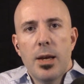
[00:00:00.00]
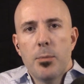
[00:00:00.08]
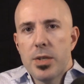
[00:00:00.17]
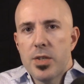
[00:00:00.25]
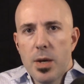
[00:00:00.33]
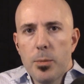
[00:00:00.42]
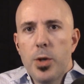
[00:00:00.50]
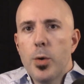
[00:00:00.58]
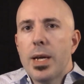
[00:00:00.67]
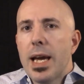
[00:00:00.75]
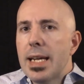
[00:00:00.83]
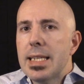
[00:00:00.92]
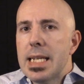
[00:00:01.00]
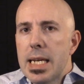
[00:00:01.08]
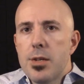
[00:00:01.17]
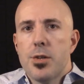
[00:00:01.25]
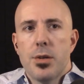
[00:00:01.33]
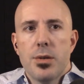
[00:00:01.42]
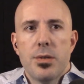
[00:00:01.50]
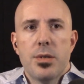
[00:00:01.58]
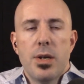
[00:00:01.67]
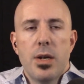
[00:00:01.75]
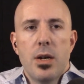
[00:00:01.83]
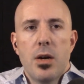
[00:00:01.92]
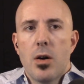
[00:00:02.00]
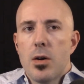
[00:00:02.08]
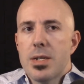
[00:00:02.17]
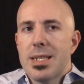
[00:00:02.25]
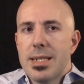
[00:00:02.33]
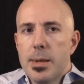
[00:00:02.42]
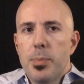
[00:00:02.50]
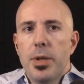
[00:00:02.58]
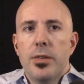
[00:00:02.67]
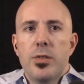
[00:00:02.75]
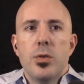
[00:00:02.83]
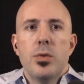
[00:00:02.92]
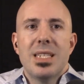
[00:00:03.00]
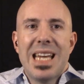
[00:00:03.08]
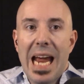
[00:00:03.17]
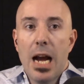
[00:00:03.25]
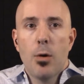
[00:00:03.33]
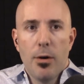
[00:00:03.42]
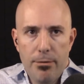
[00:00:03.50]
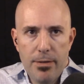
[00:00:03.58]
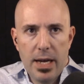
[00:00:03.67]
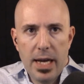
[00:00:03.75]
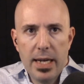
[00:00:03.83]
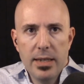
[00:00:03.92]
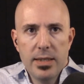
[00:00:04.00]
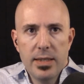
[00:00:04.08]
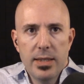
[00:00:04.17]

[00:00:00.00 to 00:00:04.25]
but some UK teachers are simply too terrified